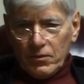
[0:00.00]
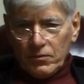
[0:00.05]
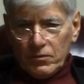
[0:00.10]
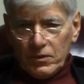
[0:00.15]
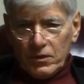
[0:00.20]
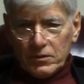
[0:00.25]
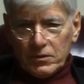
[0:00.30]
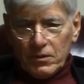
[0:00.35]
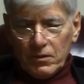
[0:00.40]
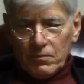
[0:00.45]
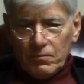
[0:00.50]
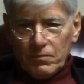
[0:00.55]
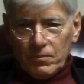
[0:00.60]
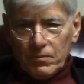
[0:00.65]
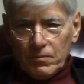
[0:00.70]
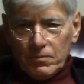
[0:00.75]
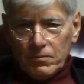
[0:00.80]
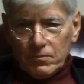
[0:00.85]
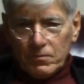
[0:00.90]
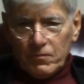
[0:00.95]
The
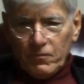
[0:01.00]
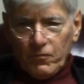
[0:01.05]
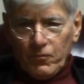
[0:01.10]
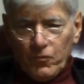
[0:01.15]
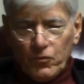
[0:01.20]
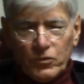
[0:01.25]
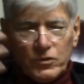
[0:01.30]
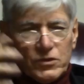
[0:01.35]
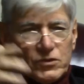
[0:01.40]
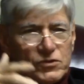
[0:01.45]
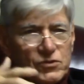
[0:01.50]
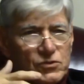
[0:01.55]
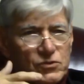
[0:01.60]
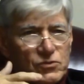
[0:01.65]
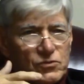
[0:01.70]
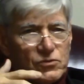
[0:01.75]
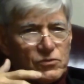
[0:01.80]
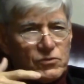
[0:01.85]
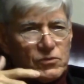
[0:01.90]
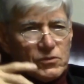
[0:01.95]
foot
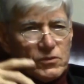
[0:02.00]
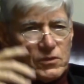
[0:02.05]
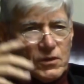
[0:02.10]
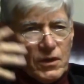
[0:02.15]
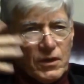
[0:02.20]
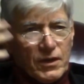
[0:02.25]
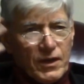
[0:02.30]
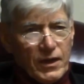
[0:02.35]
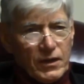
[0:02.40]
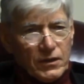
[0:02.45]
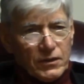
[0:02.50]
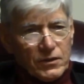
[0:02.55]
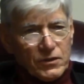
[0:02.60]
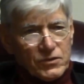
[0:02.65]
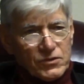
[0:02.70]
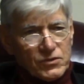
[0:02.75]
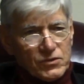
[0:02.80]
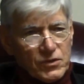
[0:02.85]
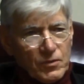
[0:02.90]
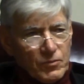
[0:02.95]
is
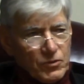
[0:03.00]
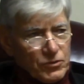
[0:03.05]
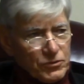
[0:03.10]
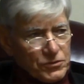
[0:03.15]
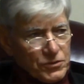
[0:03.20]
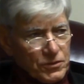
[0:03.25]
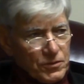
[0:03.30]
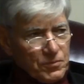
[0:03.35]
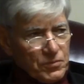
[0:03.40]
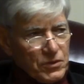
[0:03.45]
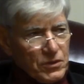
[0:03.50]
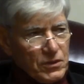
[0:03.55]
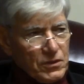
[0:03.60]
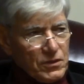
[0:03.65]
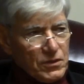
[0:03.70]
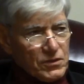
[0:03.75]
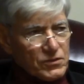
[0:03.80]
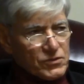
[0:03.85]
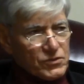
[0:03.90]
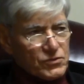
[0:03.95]
analogous, similar to the
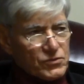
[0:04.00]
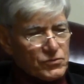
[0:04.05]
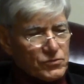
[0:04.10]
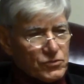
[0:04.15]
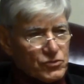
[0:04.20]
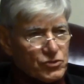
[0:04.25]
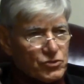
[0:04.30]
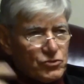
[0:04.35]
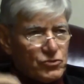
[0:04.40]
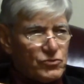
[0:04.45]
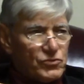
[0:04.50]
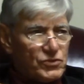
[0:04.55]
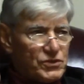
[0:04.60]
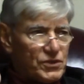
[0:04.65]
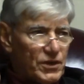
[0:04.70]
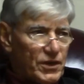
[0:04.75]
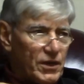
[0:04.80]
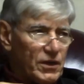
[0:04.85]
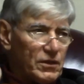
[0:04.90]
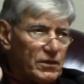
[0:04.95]
penis. The shoe is
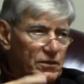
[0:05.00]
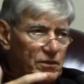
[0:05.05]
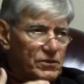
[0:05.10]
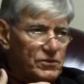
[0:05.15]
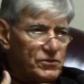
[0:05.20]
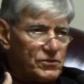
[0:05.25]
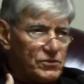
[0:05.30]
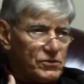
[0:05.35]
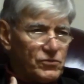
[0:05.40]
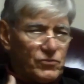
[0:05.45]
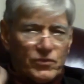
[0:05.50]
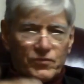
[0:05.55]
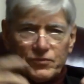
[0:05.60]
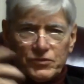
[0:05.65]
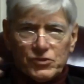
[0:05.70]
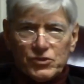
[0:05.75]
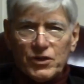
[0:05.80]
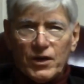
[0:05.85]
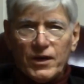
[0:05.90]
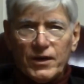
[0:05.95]
analogous to a
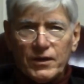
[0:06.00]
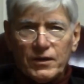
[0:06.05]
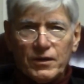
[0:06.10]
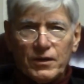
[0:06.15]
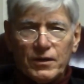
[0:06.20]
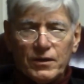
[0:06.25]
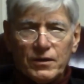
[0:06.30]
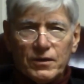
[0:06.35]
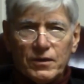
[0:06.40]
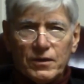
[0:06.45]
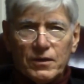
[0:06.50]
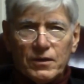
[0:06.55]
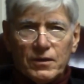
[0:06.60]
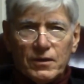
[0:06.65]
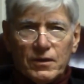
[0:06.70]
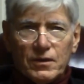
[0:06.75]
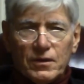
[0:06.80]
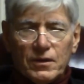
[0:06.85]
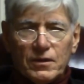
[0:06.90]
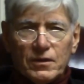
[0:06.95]
vagina.
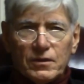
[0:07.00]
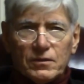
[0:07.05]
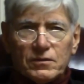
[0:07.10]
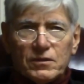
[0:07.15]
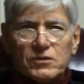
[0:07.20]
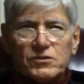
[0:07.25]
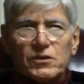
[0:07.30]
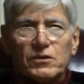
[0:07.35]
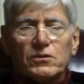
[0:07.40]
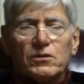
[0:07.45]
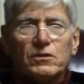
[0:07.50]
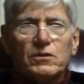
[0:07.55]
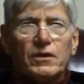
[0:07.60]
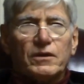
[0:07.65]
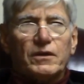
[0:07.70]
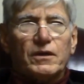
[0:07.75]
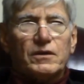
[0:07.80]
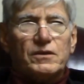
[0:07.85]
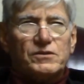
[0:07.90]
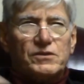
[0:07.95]
It doesn't look
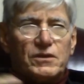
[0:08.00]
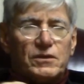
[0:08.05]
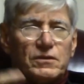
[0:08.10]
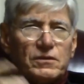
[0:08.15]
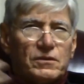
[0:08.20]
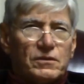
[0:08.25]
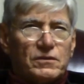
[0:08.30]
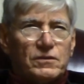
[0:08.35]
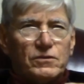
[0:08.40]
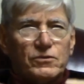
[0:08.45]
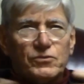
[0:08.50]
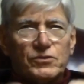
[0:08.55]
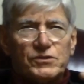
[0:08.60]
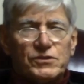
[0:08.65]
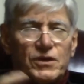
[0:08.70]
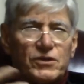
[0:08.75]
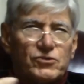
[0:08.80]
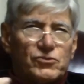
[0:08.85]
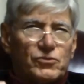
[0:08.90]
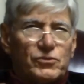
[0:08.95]
like it has anything to do with
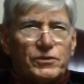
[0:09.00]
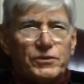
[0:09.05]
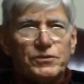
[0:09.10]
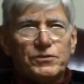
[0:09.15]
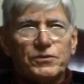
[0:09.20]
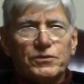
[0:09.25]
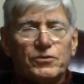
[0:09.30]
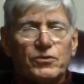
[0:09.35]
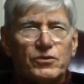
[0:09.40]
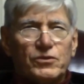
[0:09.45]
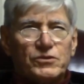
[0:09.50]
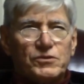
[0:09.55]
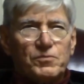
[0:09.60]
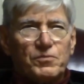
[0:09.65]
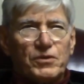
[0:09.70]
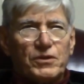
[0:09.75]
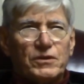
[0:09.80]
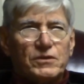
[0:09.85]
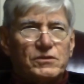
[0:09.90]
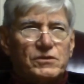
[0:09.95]
sexual intercourse,
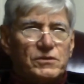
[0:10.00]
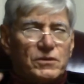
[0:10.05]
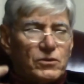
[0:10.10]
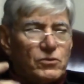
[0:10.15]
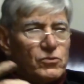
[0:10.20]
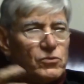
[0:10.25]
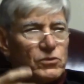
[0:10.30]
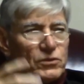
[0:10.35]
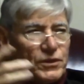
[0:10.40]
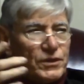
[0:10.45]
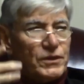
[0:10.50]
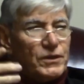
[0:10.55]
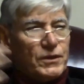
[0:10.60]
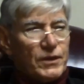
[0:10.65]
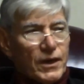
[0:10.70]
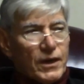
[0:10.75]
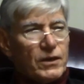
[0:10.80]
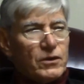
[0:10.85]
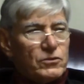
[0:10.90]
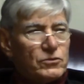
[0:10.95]
but it's the old
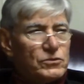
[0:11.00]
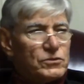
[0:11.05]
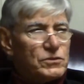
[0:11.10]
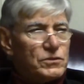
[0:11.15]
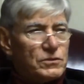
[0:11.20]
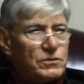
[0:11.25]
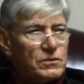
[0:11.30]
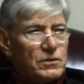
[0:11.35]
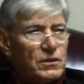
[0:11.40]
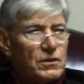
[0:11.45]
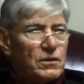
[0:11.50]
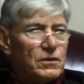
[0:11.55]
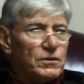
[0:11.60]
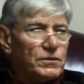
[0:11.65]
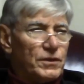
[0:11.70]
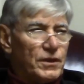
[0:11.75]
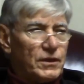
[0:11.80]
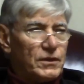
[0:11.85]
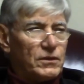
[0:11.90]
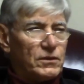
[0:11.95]
in out all
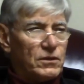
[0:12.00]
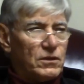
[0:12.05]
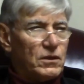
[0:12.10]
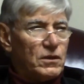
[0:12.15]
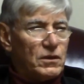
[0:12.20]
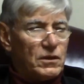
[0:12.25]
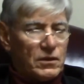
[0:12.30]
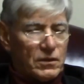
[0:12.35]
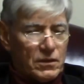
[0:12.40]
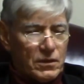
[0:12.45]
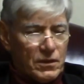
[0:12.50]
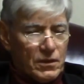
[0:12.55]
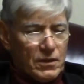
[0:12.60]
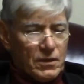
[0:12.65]
night long.